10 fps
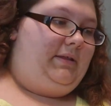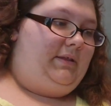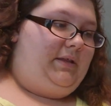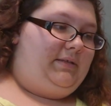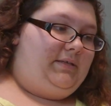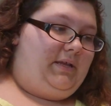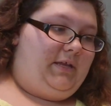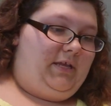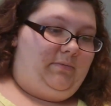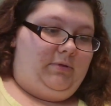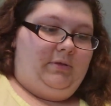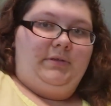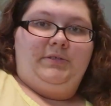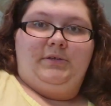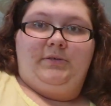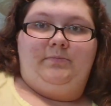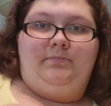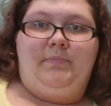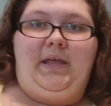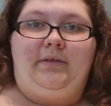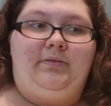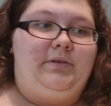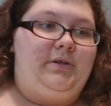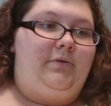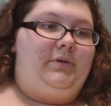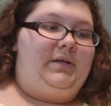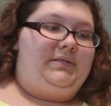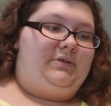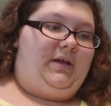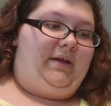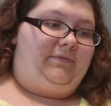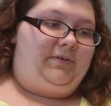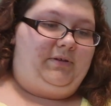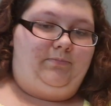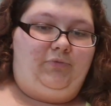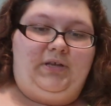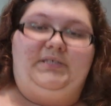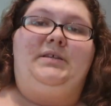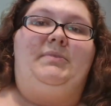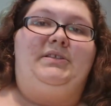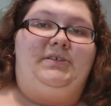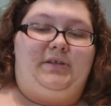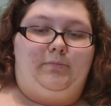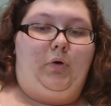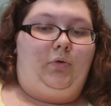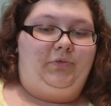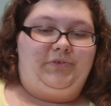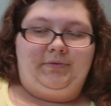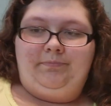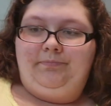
and then it's time to make the donuts. So I have to press them into the molds.